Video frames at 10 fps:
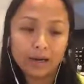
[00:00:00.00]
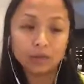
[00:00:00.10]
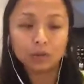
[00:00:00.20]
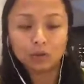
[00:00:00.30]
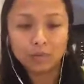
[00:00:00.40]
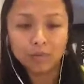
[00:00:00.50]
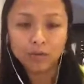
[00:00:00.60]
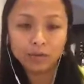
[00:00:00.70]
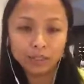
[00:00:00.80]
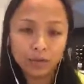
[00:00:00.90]
That you trip
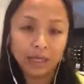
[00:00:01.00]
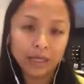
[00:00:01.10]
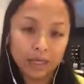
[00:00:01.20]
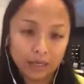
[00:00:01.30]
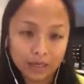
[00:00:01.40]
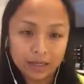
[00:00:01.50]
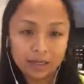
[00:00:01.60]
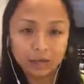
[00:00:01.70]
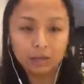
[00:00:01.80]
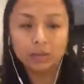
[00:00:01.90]
over, you hit it,
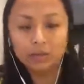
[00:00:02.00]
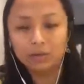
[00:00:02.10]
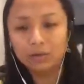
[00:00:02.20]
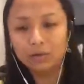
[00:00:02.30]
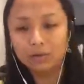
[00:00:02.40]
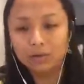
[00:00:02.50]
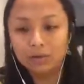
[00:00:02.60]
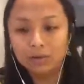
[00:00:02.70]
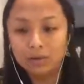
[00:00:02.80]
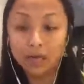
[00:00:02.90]
you know,
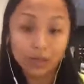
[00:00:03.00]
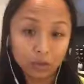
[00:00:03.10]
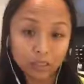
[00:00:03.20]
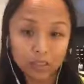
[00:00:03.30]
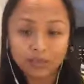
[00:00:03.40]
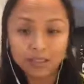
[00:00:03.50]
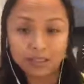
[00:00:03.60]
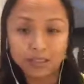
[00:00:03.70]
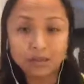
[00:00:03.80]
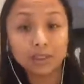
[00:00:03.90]
knock yourself
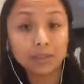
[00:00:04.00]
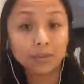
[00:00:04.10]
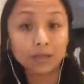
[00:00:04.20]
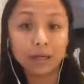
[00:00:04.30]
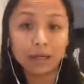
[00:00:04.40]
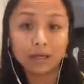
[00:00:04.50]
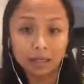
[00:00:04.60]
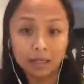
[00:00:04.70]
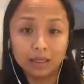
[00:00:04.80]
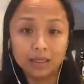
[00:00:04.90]
silly or something like that.
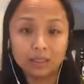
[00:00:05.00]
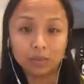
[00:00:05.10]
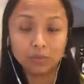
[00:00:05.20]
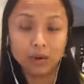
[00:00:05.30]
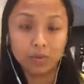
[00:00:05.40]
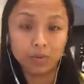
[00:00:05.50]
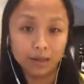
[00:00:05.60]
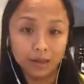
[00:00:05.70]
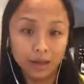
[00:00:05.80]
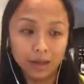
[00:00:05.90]
The thing is, you probably
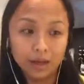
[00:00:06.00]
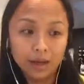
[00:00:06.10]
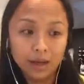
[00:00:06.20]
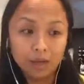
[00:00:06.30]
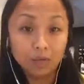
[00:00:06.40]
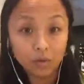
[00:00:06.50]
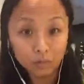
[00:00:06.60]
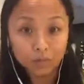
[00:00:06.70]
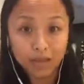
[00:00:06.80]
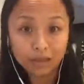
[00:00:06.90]
want to
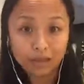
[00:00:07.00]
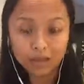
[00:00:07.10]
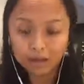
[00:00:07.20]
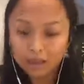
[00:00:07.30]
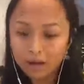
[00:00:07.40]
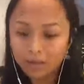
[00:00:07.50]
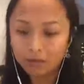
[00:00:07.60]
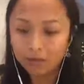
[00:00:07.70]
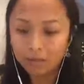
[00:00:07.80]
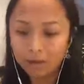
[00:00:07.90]
remove that thing
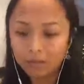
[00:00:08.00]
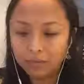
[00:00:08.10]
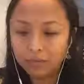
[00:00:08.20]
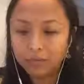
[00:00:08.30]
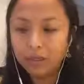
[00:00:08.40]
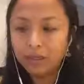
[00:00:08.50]
from your bedroom.